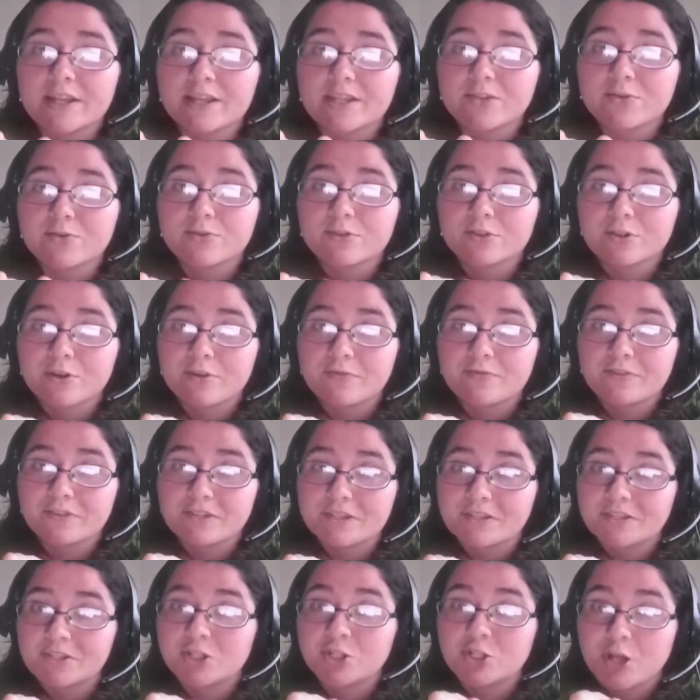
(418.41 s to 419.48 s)
that sort of
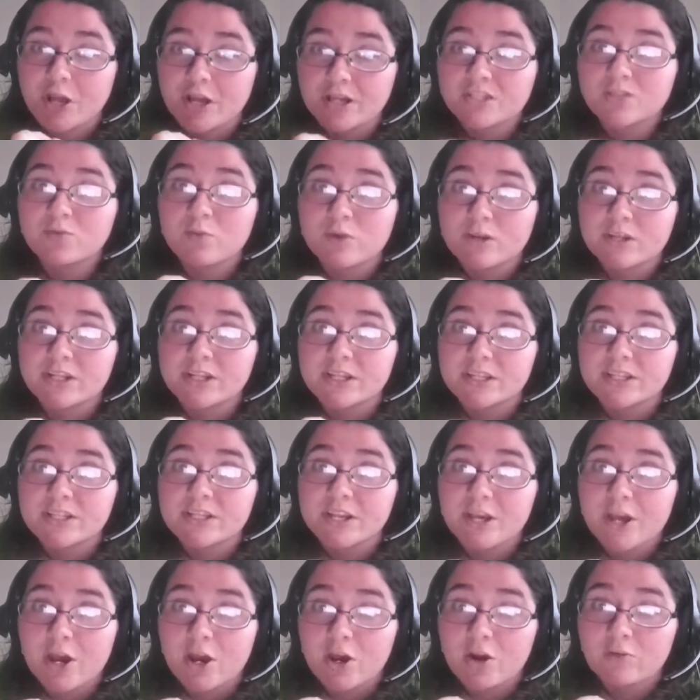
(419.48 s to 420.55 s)
surfaces just what
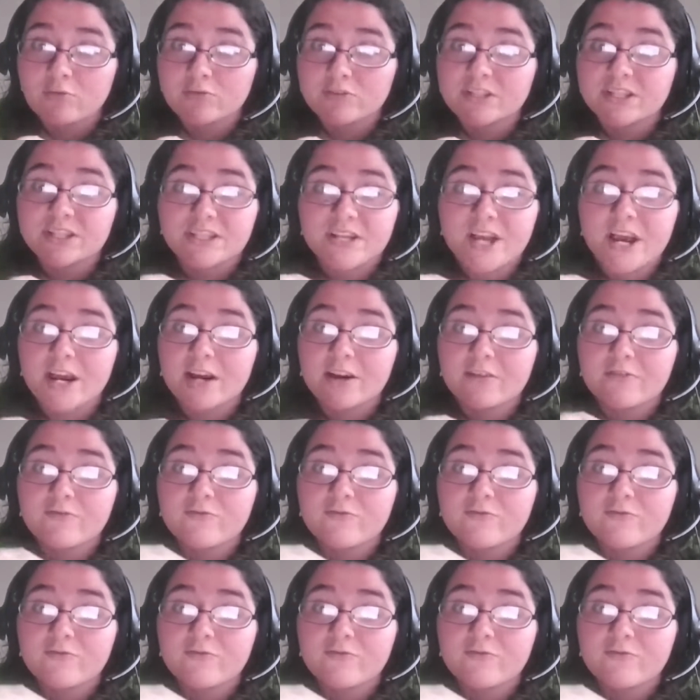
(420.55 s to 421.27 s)
Disney owns. It's kind of